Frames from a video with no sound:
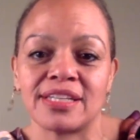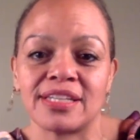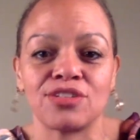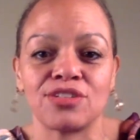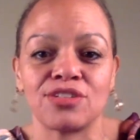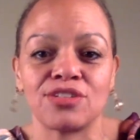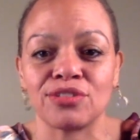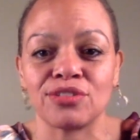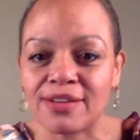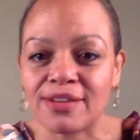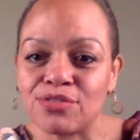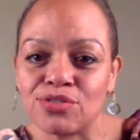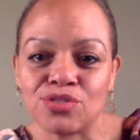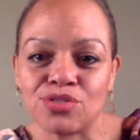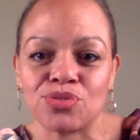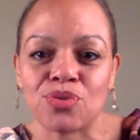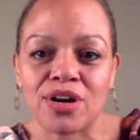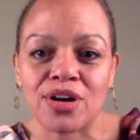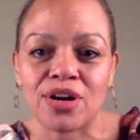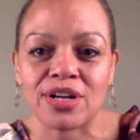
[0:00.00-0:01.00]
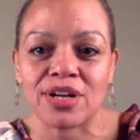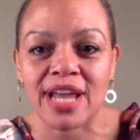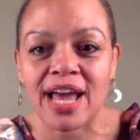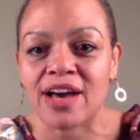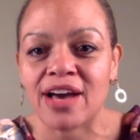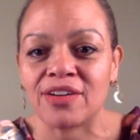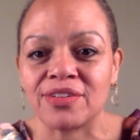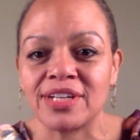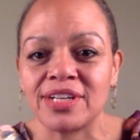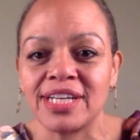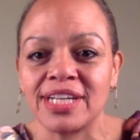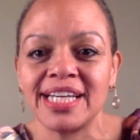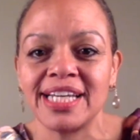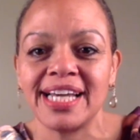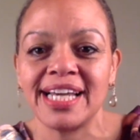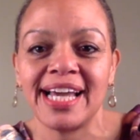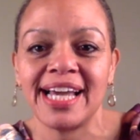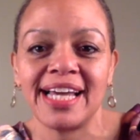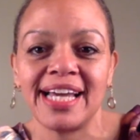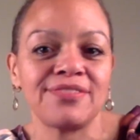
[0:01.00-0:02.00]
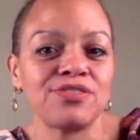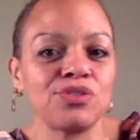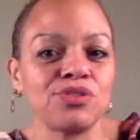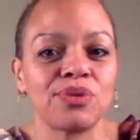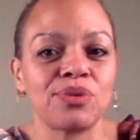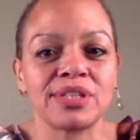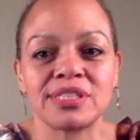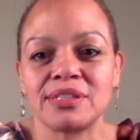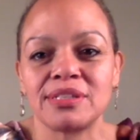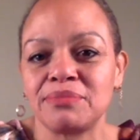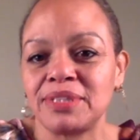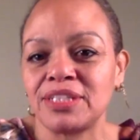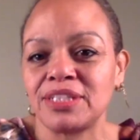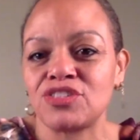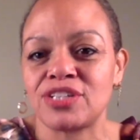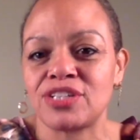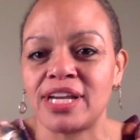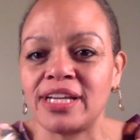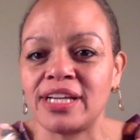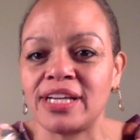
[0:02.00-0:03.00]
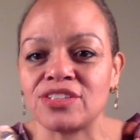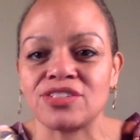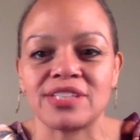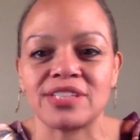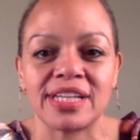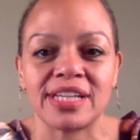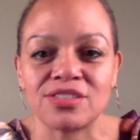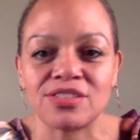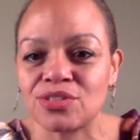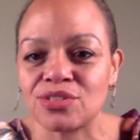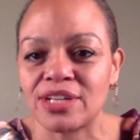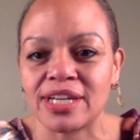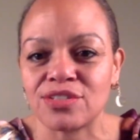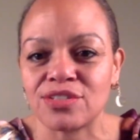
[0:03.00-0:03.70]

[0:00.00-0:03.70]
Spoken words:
Like, you love who you are now, and if you want something changed, that's okay